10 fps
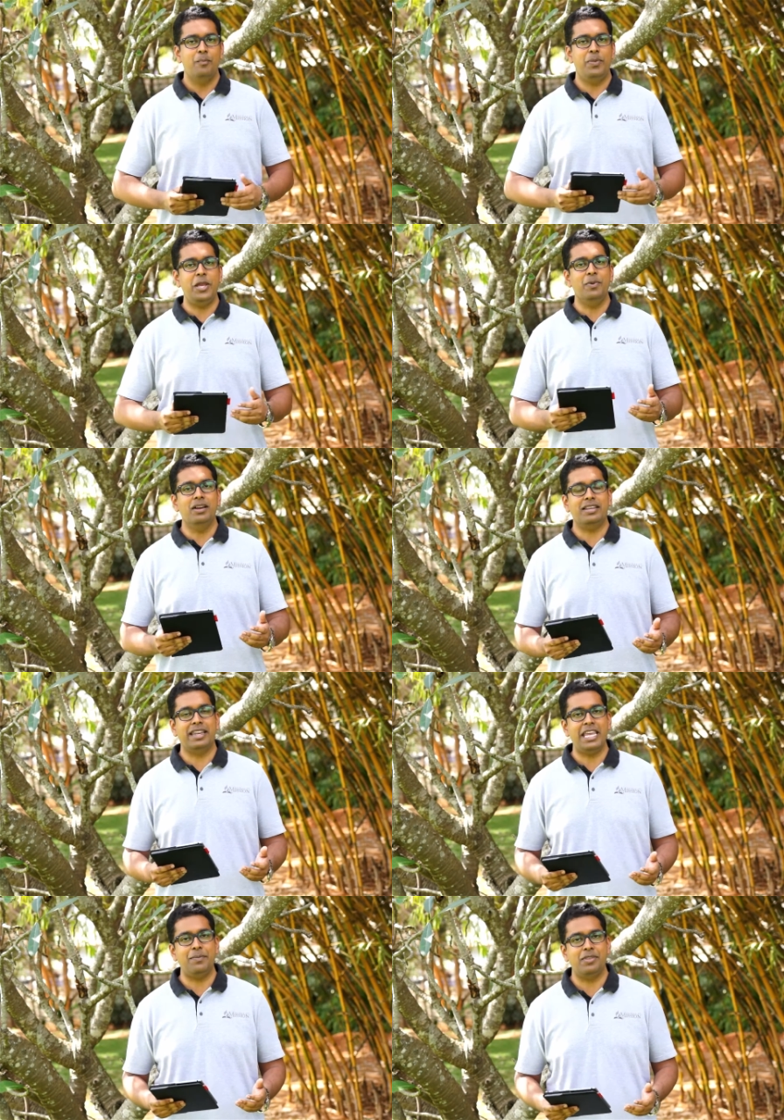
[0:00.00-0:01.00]
People
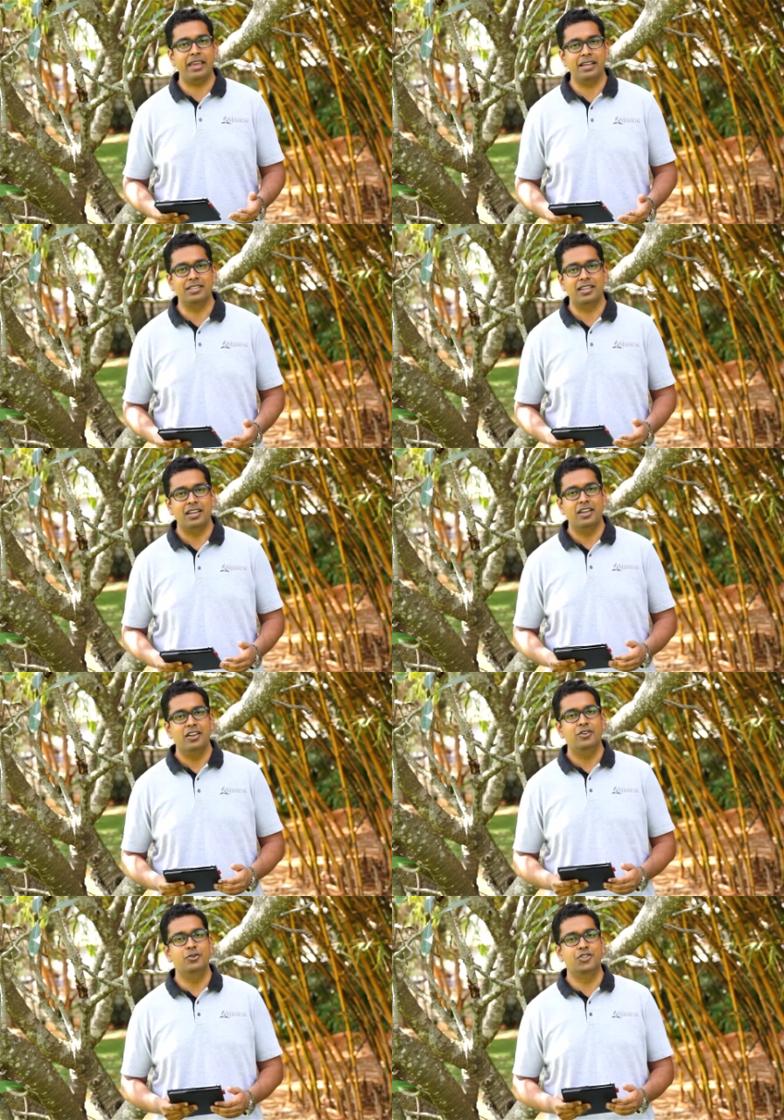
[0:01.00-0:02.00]
keep things
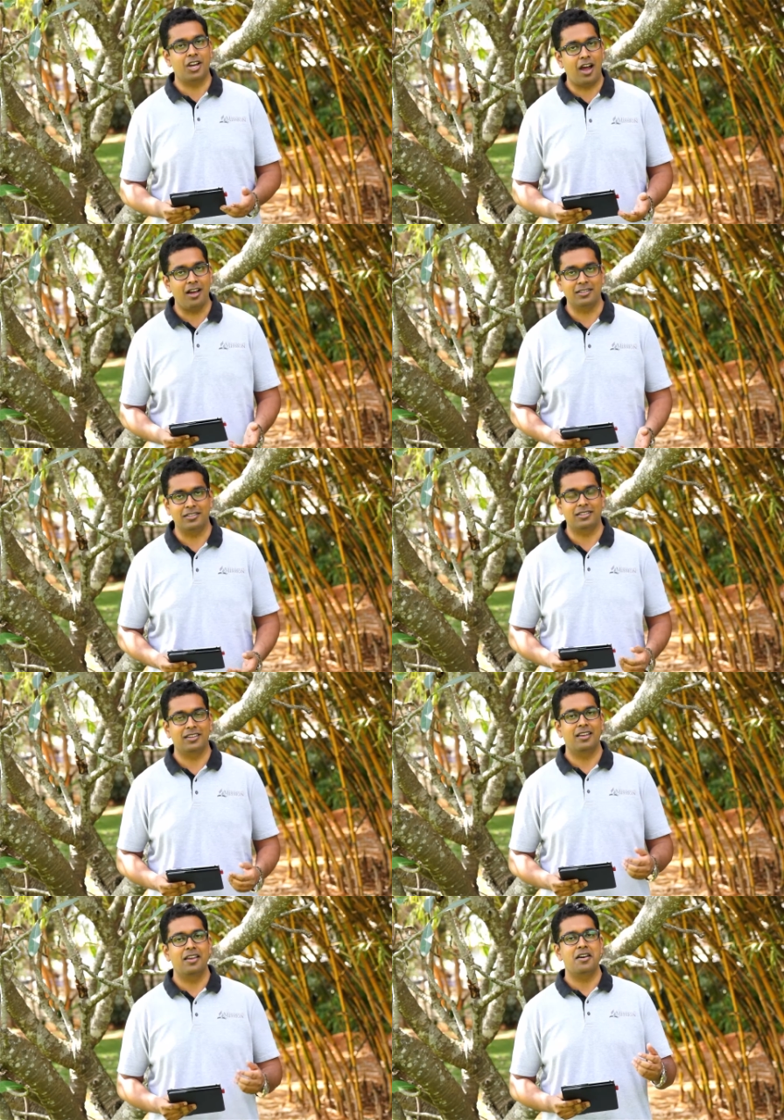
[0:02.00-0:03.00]
to chance,
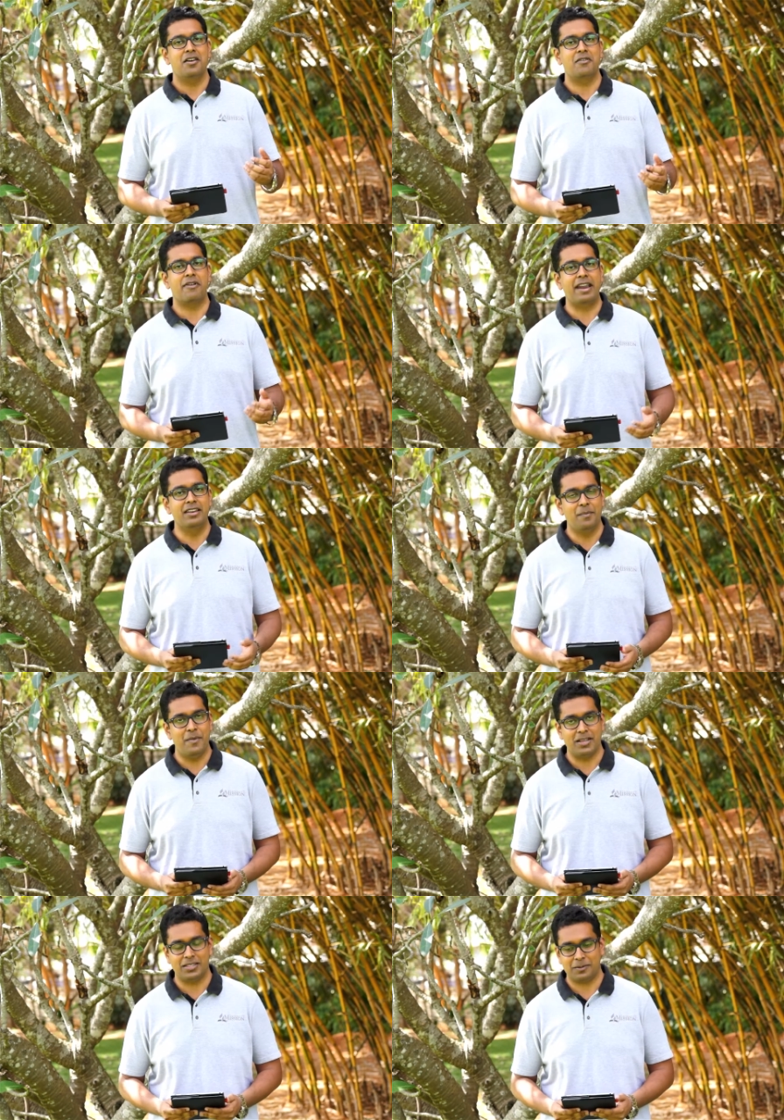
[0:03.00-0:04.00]

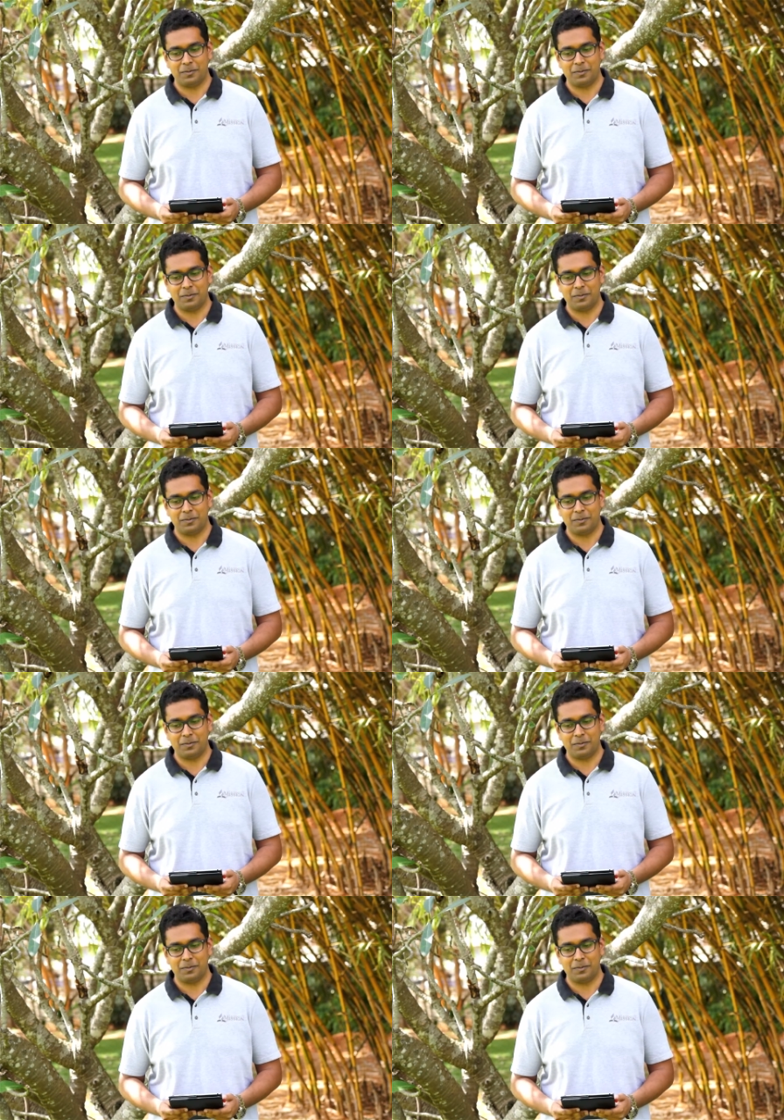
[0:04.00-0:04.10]
randomness.